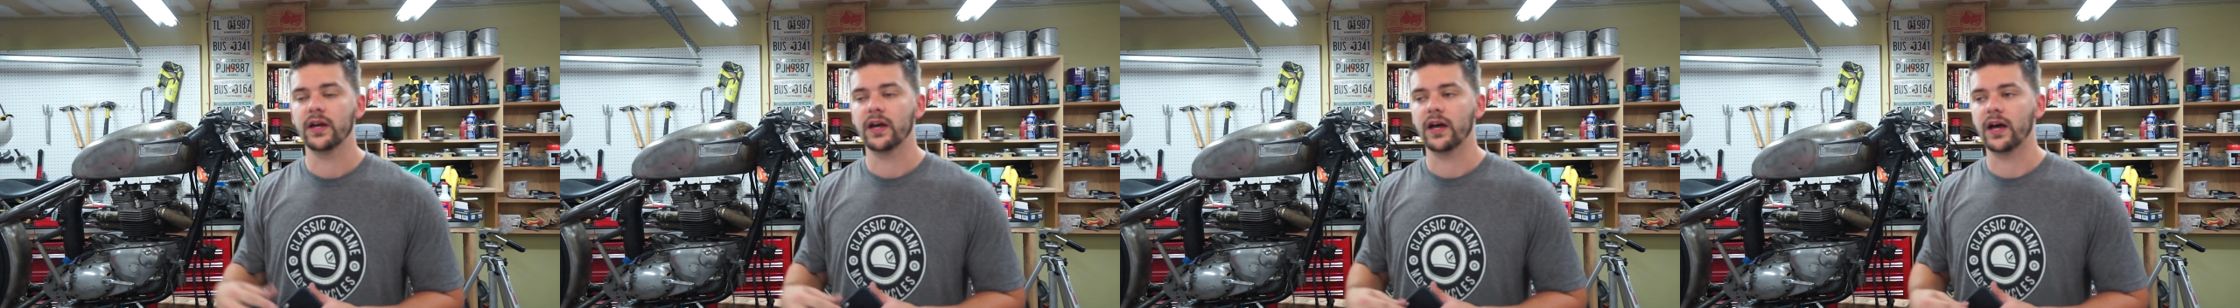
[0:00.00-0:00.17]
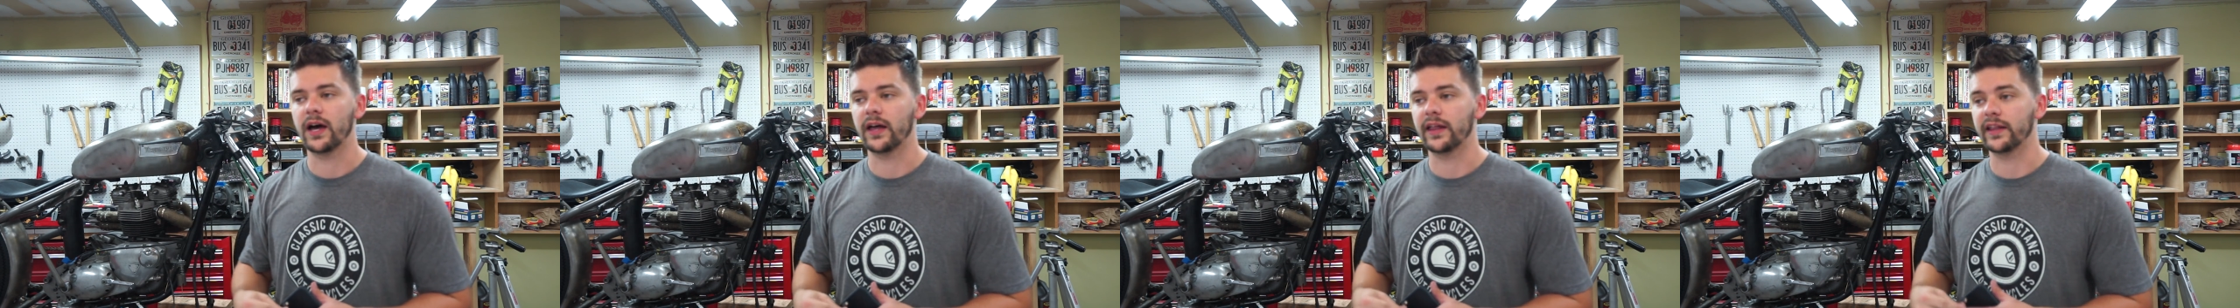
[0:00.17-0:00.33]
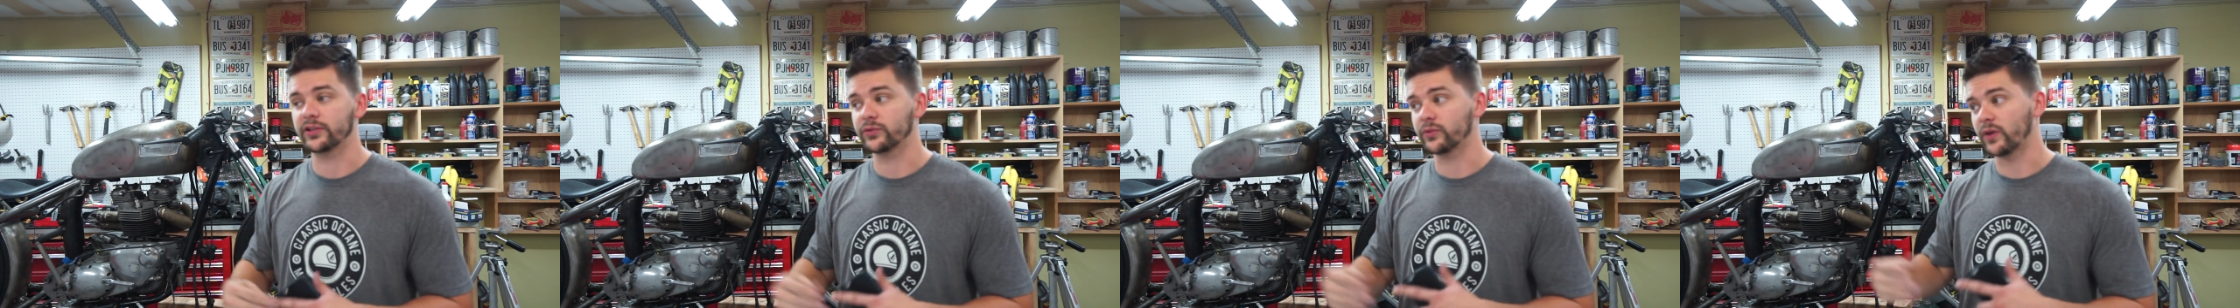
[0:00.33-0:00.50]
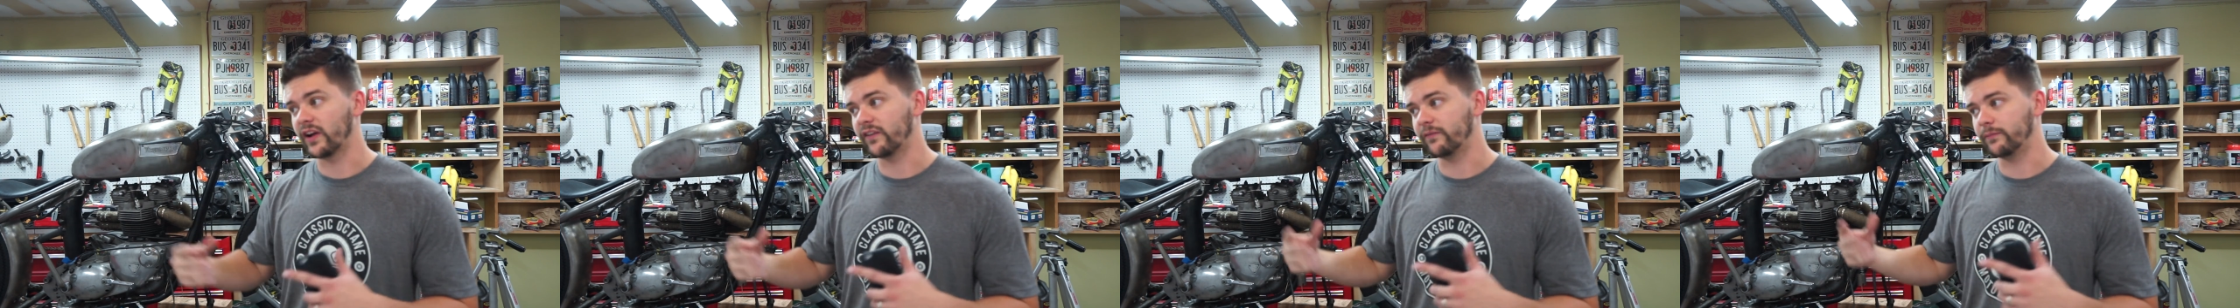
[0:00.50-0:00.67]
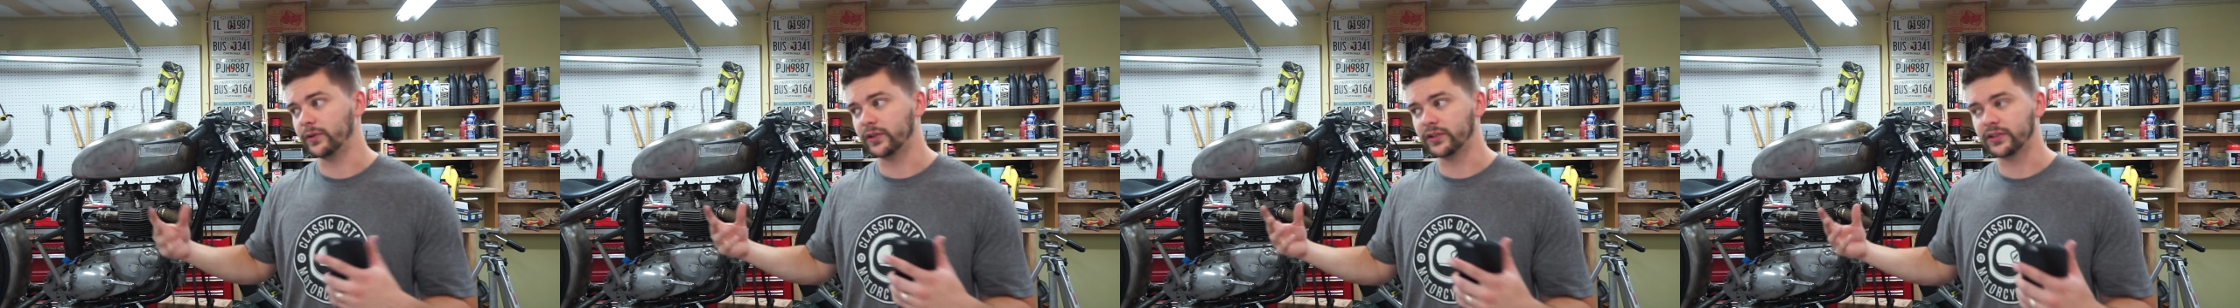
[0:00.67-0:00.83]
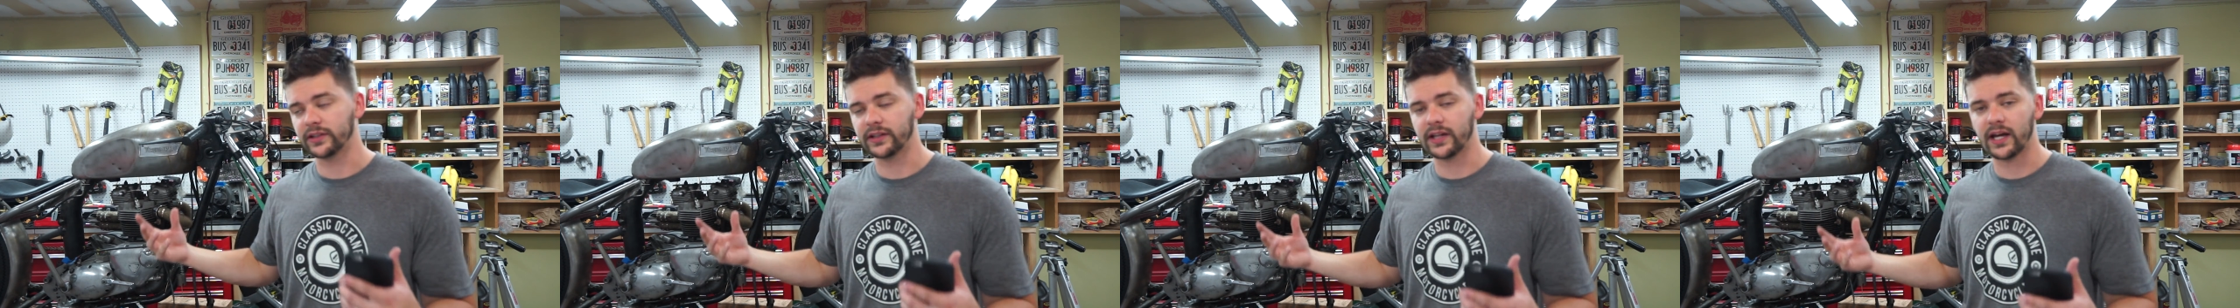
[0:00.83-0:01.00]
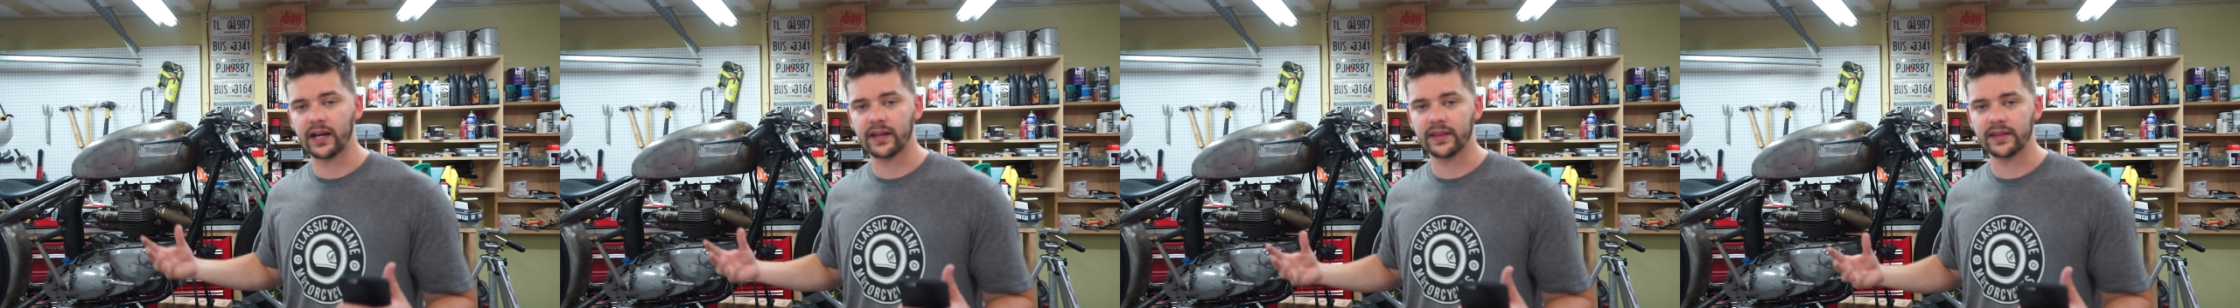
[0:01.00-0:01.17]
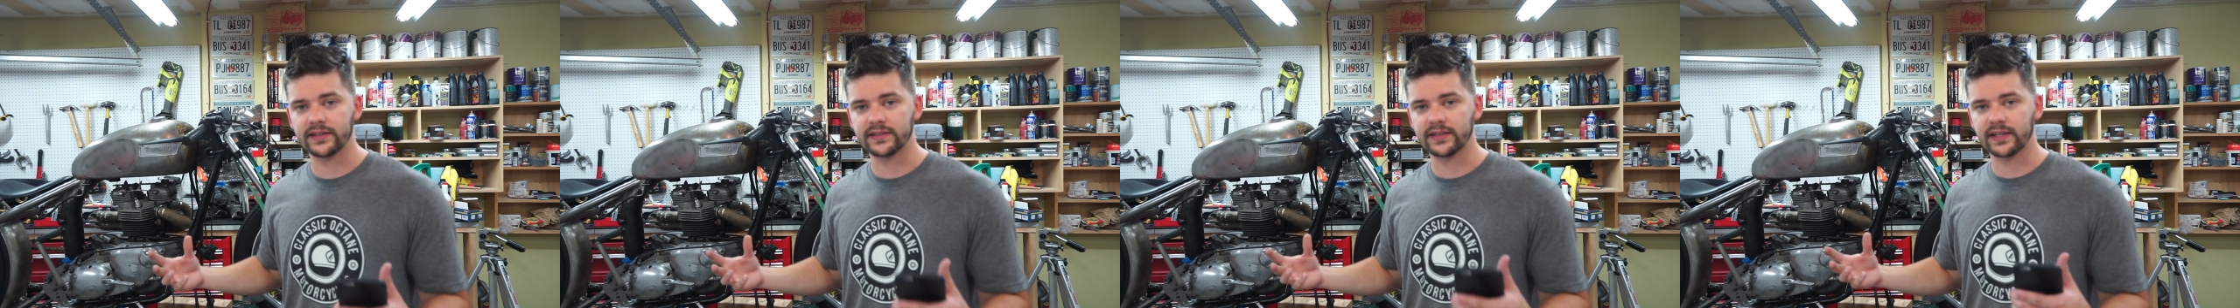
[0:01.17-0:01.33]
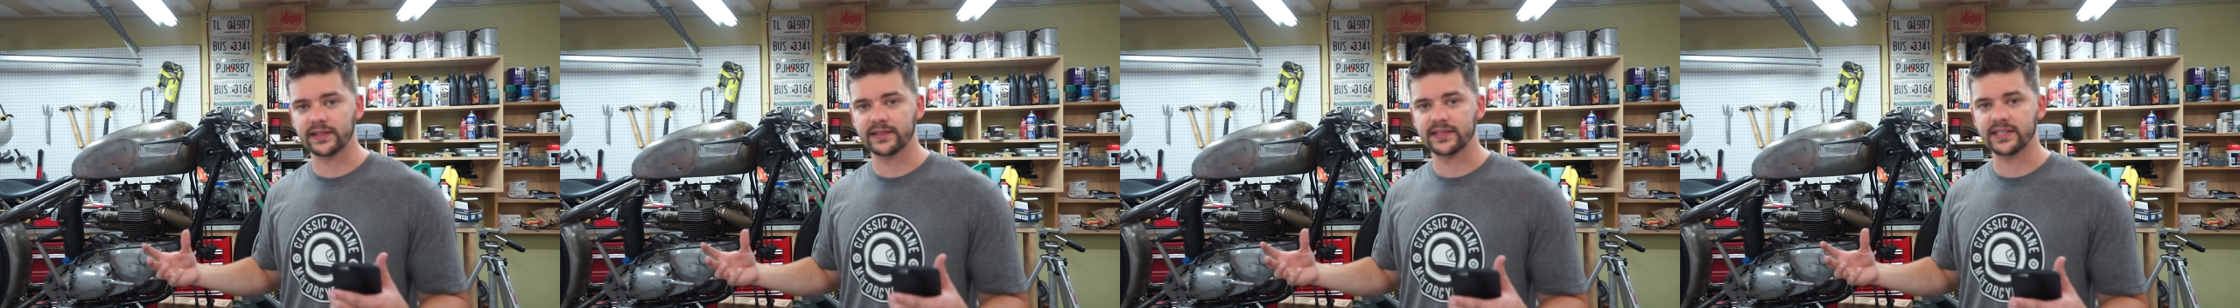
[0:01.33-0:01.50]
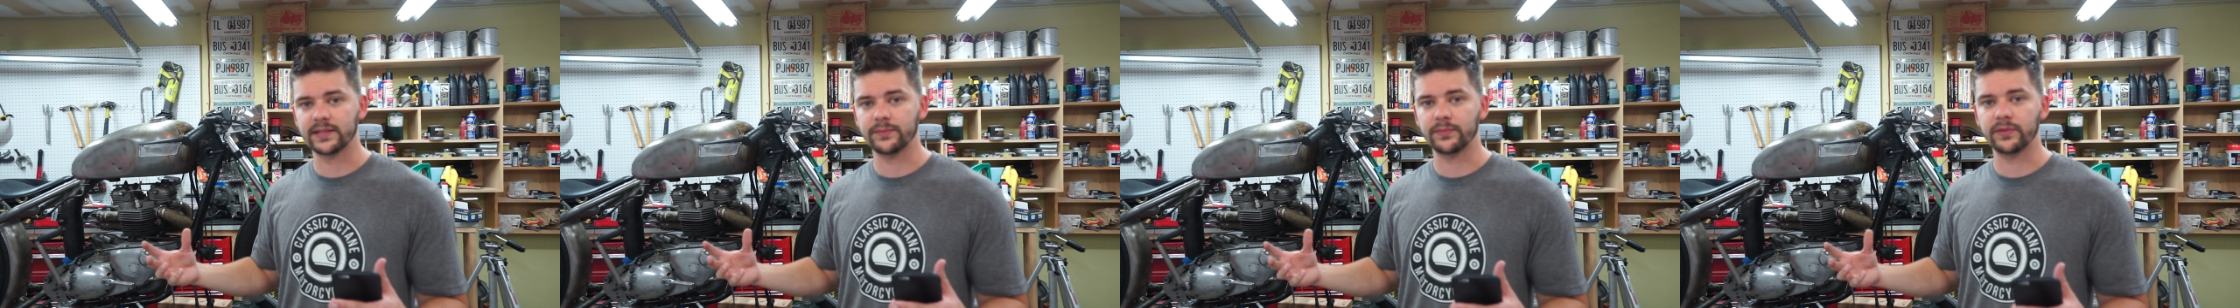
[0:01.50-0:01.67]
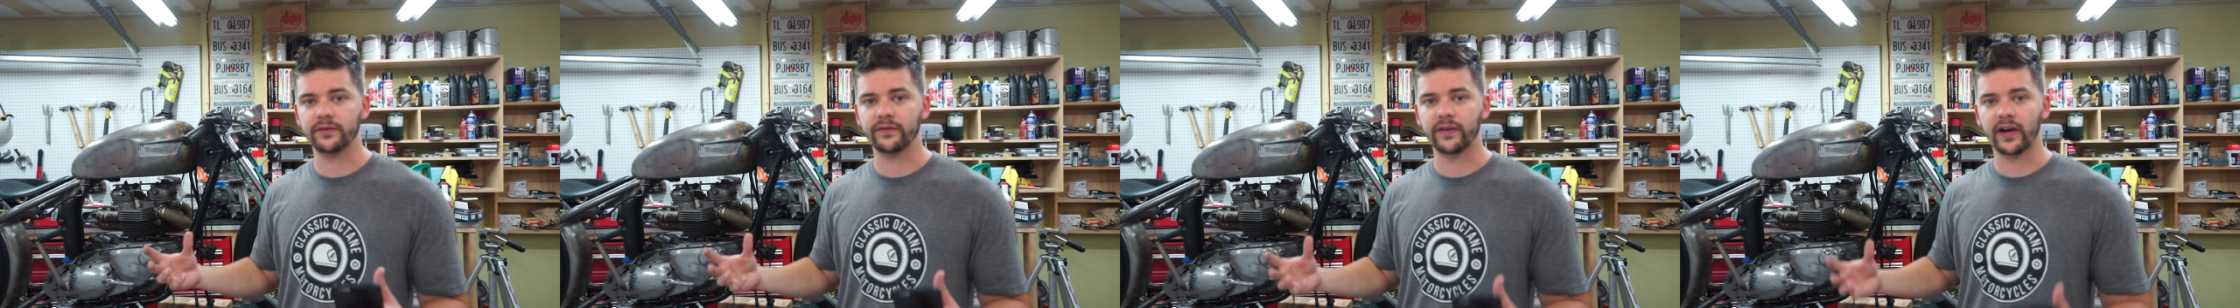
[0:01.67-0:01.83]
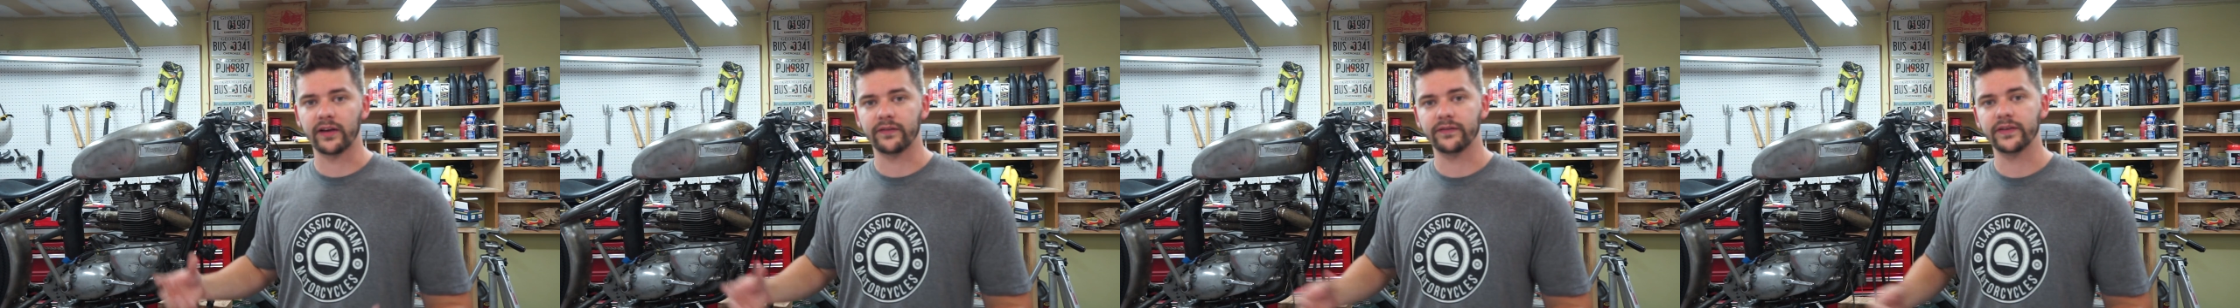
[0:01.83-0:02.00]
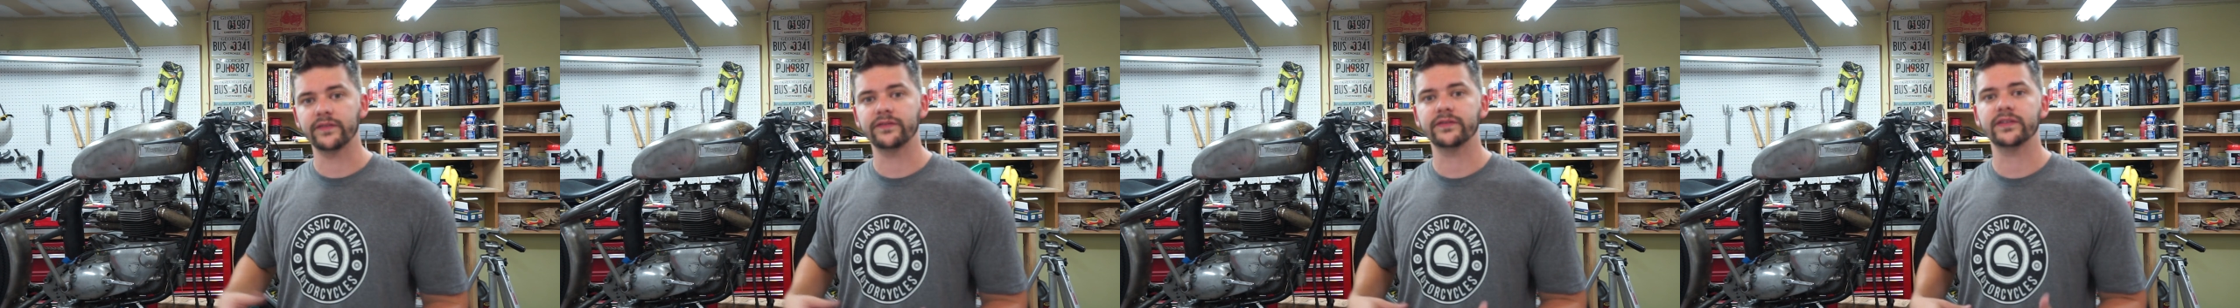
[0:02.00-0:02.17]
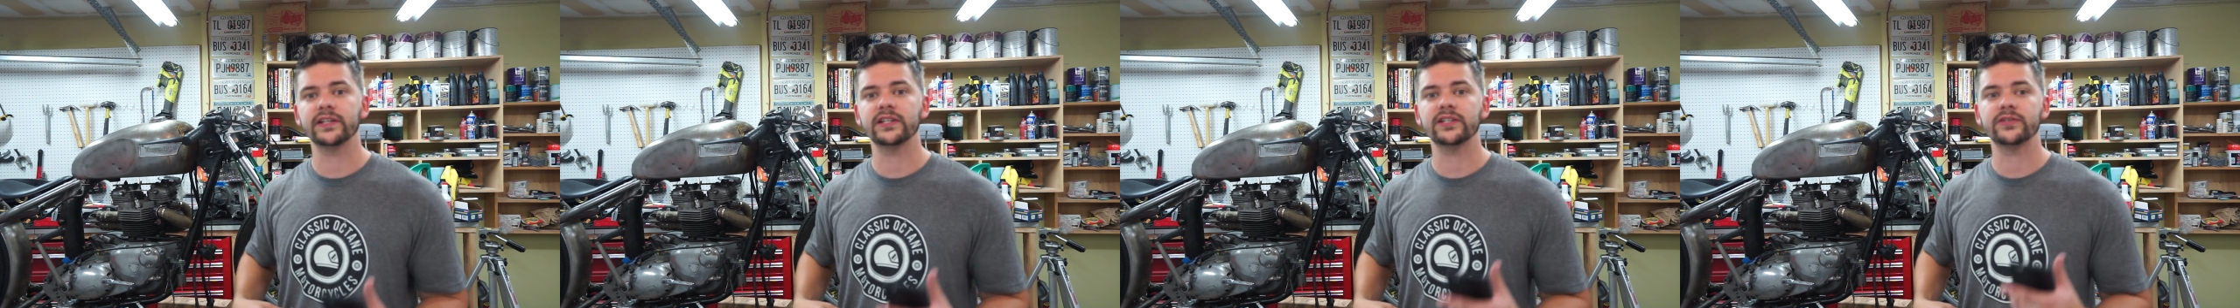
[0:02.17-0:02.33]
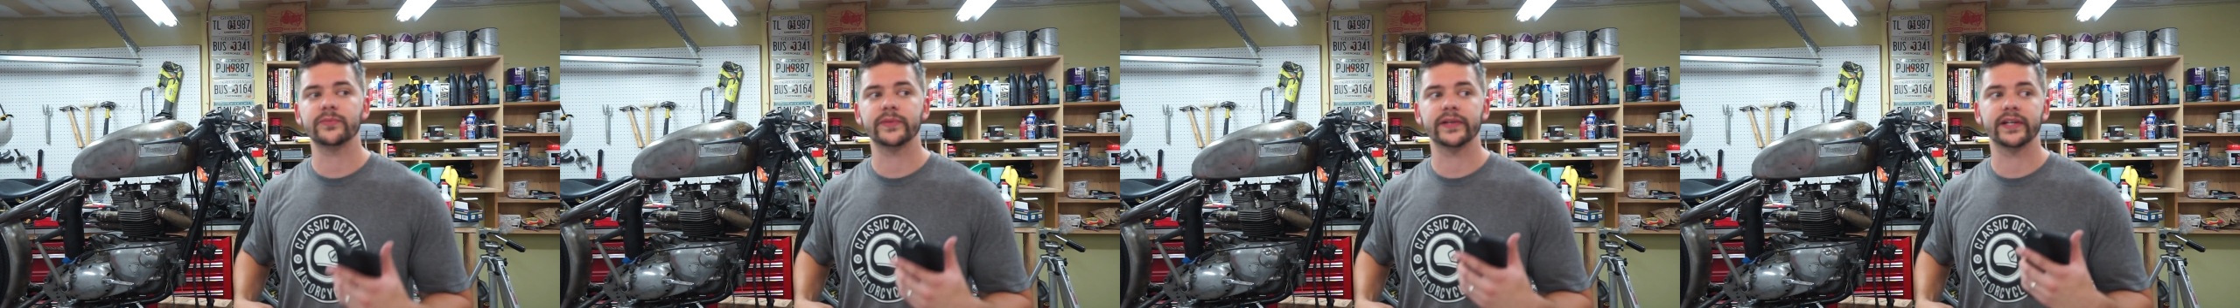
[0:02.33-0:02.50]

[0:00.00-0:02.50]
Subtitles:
That's why I've built a lot of these like CB550s,